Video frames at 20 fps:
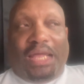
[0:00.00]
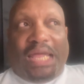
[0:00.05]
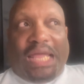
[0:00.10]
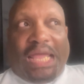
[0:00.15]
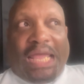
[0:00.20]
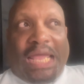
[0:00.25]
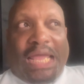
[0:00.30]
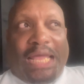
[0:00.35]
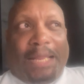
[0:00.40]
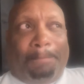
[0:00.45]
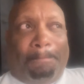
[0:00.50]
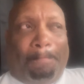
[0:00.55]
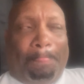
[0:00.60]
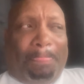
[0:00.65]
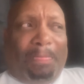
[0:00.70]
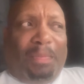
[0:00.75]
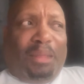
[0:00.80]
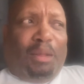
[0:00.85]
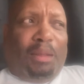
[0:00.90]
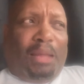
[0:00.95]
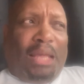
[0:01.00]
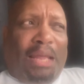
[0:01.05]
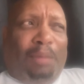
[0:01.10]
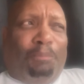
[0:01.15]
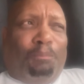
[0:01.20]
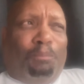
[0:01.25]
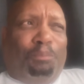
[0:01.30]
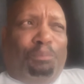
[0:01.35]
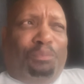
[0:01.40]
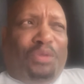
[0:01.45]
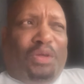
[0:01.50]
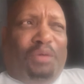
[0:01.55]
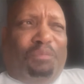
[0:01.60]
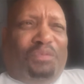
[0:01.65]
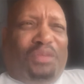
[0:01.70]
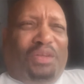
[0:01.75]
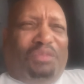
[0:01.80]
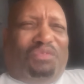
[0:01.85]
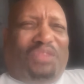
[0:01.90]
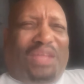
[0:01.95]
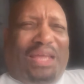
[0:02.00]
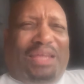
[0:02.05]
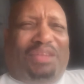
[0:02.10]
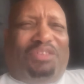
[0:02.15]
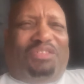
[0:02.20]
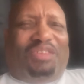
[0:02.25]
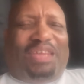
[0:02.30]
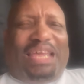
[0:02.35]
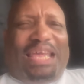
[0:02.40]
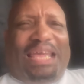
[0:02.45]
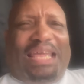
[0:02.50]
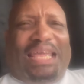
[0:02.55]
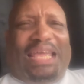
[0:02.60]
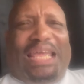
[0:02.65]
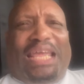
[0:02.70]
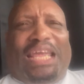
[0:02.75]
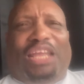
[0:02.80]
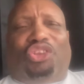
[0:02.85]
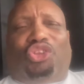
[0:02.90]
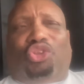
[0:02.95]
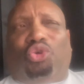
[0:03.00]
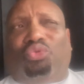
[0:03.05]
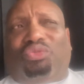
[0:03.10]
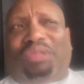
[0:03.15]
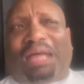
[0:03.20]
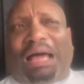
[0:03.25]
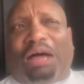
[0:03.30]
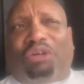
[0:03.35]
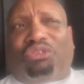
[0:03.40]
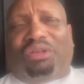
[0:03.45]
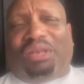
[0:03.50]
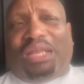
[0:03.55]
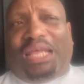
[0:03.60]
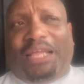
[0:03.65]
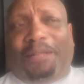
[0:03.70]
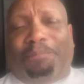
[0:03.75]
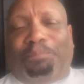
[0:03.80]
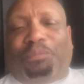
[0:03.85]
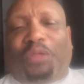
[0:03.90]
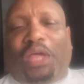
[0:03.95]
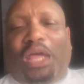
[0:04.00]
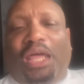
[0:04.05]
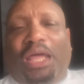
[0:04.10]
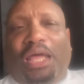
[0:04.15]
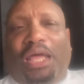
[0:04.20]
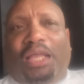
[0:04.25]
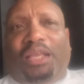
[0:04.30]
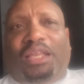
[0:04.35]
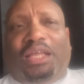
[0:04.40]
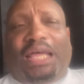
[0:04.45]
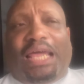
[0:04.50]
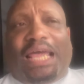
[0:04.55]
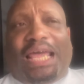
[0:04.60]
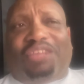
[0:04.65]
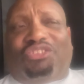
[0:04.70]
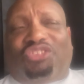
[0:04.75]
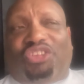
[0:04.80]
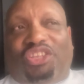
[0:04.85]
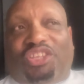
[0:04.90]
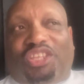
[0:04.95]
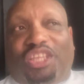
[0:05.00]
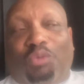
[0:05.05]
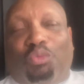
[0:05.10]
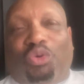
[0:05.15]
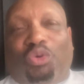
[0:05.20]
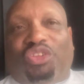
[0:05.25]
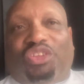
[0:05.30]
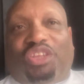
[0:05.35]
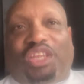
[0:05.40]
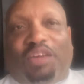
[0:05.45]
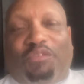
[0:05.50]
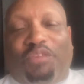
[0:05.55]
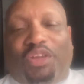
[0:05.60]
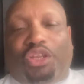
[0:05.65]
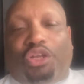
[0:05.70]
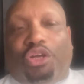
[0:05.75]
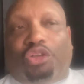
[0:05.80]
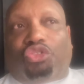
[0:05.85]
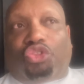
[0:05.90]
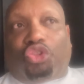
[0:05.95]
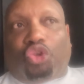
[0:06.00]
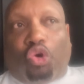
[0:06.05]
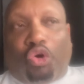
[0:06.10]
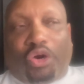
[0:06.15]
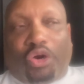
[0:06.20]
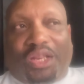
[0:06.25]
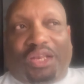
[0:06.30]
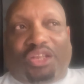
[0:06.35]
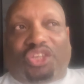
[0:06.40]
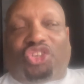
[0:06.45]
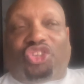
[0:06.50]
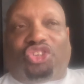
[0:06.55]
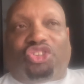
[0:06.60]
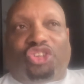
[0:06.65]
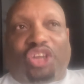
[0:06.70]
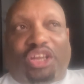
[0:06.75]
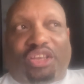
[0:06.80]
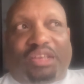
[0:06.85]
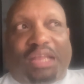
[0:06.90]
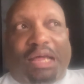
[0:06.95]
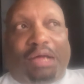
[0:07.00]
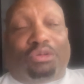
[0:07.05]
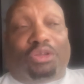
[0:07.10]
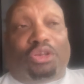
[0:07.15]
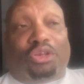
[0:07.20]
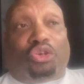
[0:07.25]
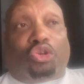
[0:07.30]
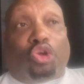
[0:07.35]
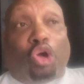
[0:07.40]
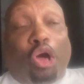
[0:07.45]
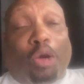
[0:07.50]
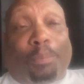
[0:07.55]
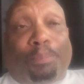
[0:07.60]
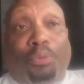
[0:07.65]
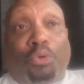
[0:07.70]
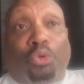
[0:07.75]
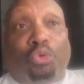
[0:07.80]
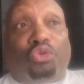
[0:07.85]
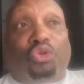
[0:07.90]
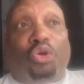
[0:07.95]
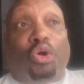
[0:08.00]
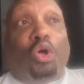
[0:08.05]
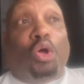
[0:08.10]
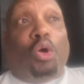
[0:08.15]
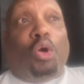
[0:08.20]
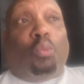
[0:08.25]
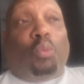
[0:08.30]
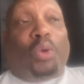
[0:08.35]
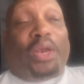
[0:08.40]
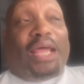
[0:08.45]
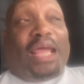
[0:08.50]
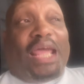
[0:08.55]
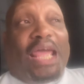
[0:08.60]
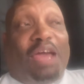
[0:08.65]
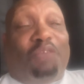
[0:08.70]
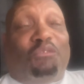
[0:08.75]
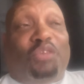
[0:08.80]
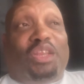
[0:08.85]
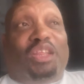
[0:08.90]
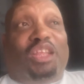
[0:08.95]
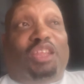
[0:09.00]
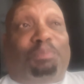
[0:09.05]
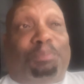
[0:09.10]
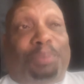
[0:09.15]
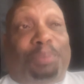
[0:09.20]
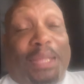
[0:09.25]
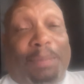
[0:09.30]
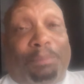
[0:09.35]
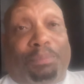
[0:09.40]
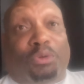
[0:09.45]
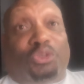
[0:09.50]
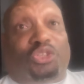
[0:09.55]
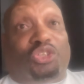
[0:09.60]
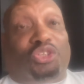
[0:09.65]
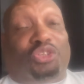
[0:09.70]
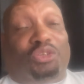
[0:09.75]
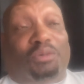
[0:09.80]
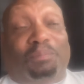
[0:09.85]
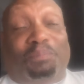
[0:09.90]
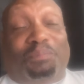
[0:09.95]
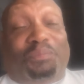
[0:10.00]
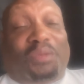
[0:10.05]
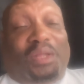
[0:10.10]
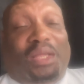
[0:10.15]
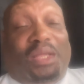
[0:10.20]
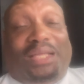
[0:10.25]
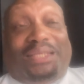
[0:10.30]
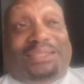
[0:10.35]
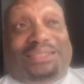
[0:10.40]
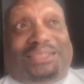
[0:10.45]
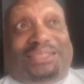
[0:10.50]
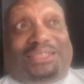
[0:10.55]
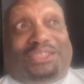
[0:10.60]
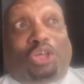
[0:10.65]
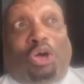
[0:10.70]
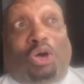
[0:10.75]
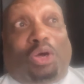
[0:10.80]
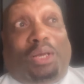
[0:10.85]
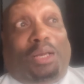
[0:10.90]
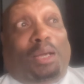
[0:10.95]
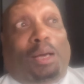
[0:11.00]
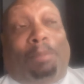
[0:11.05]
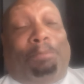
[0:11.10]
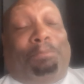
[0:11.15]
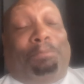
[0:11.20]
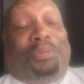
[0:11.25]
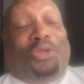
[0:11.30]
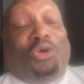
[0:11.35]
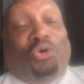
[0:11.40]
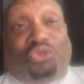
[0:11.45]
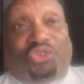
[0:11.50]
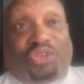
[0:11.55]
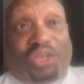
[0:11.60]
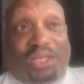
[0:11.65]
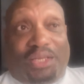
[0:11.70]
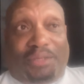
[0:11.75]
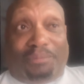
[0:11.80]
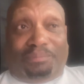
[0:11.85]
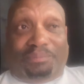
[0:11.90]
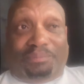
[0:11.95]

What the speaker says: And the thing is, in 2008, the SEC was given the authority to shut down the dog pools whenever these people start abusing it.